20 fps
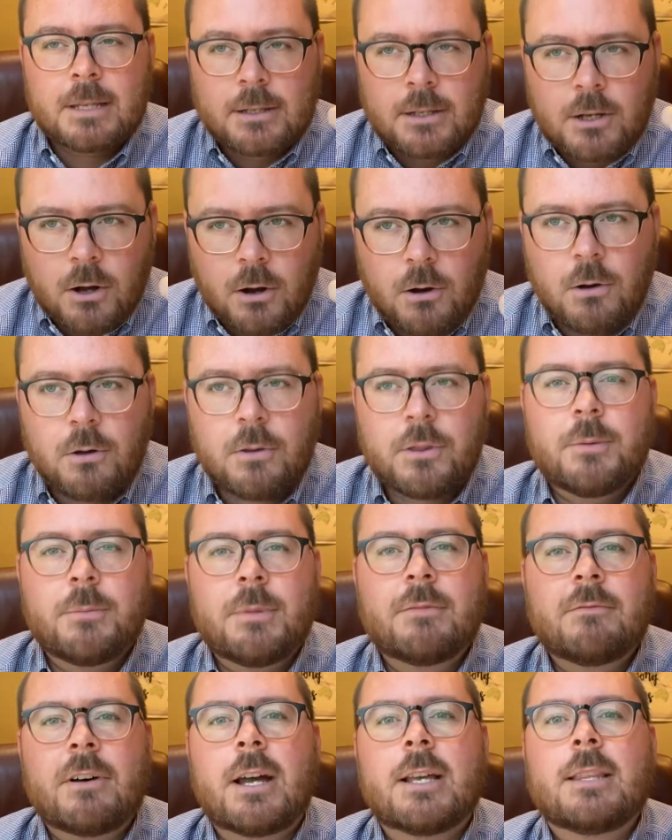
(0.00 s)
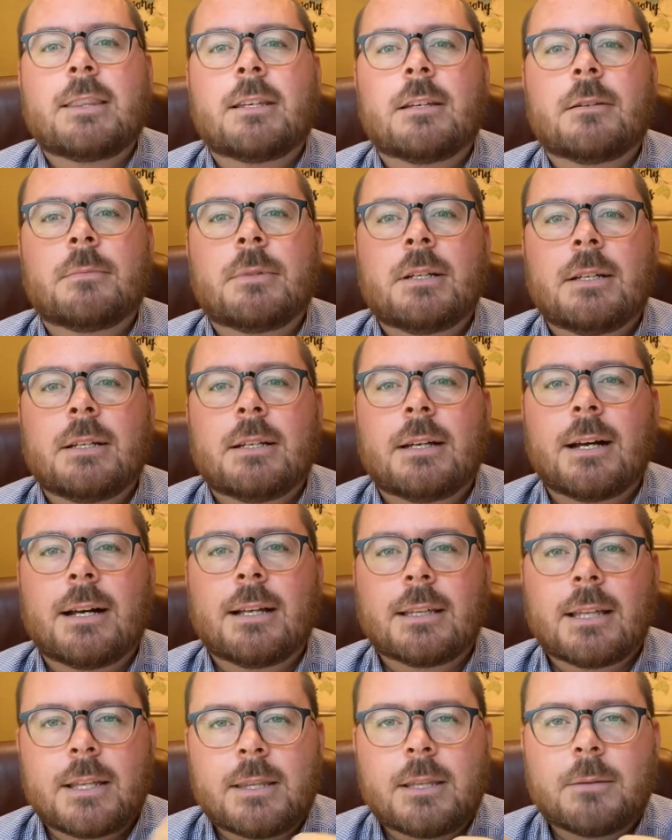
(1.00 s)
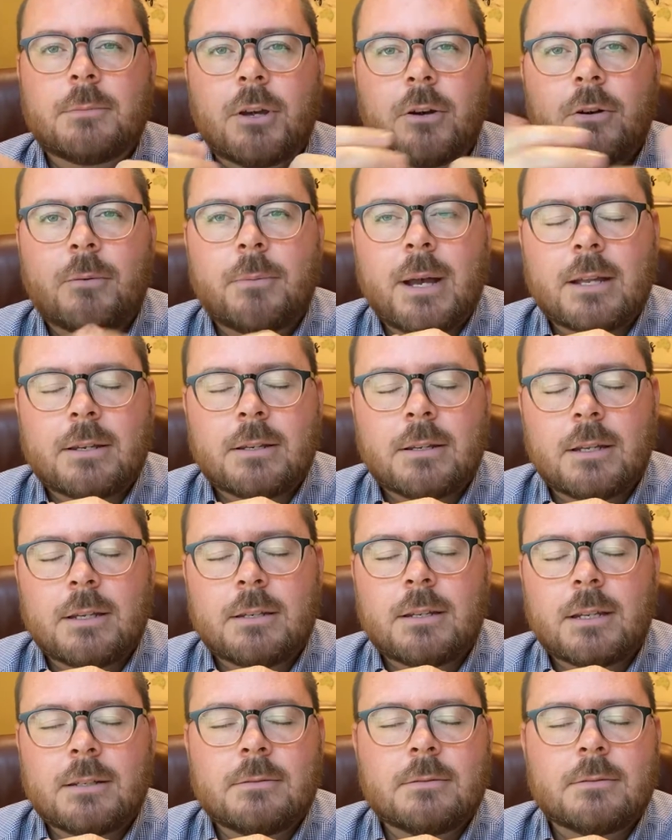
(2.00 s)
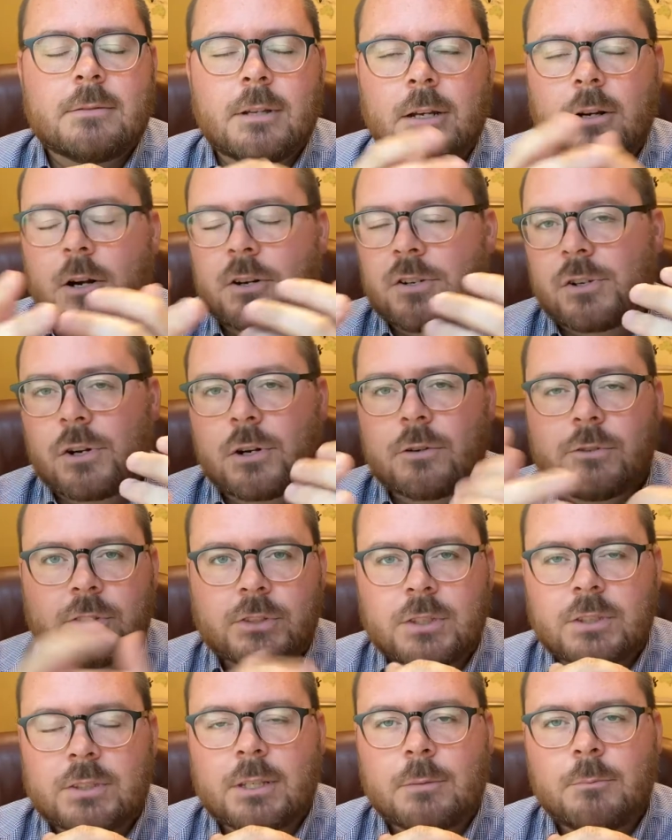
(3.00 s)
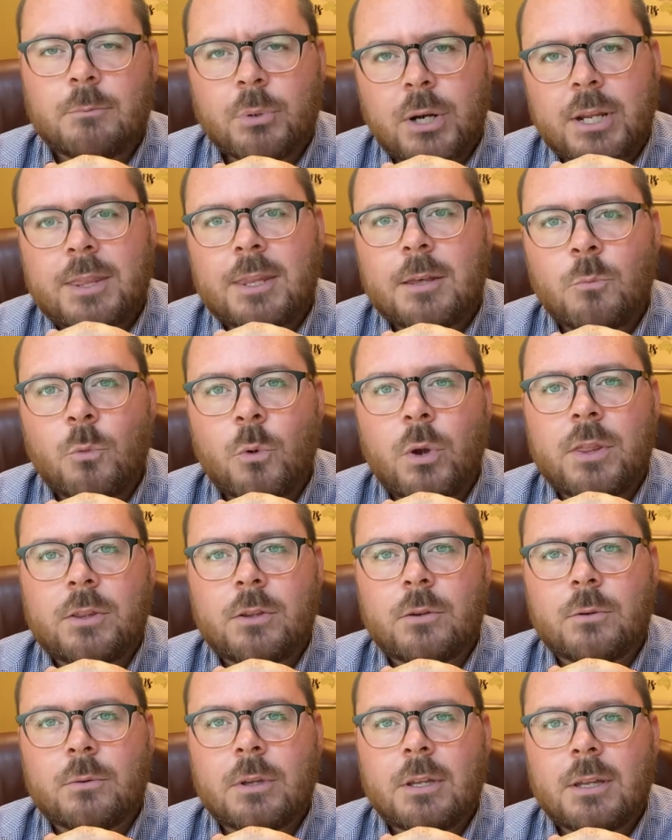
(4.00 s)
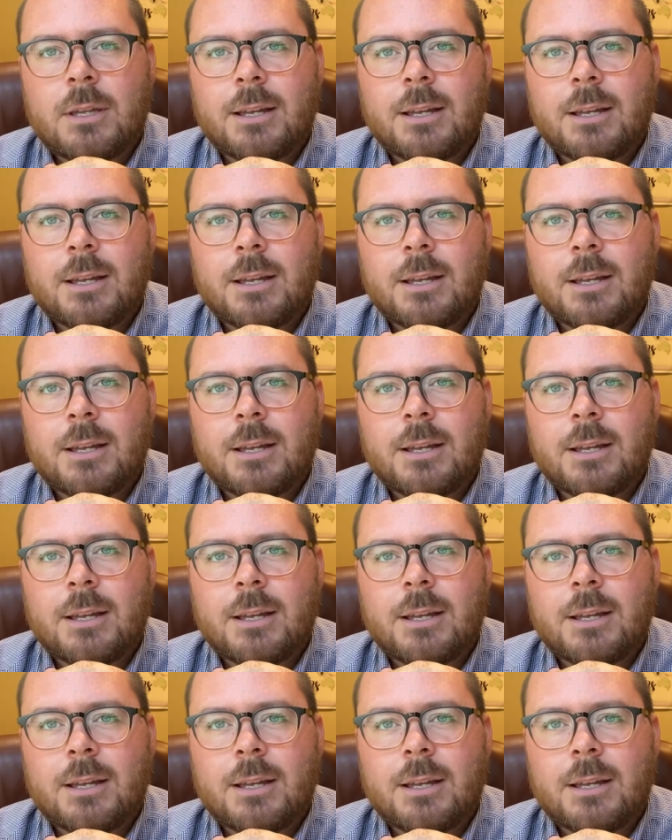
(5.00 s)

call them, invite them uh, let them know about in, in, our services and bring them with you.